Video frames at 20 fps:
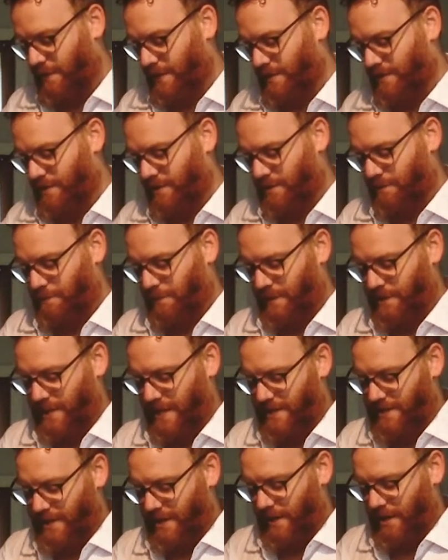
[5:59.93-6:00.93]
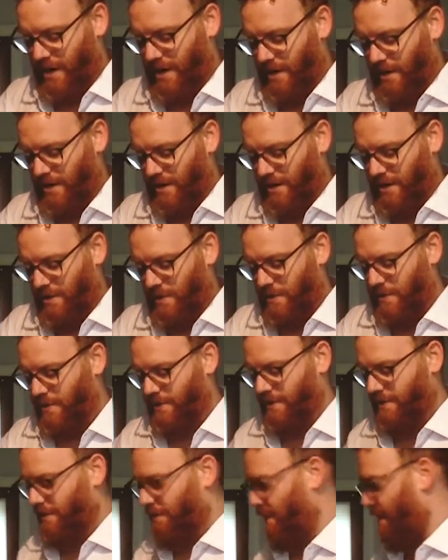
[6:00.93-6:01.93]
let's just pretend that a Cara Cara
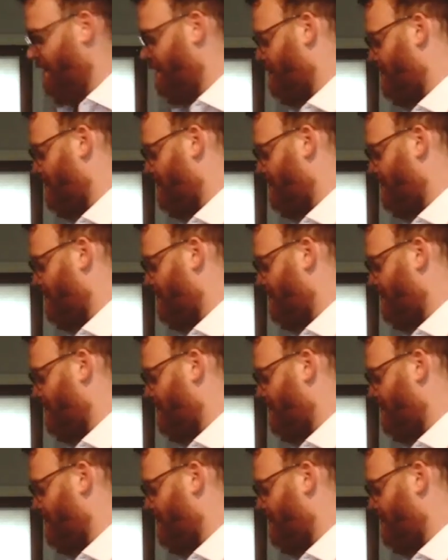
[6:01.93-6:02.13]
orange is the right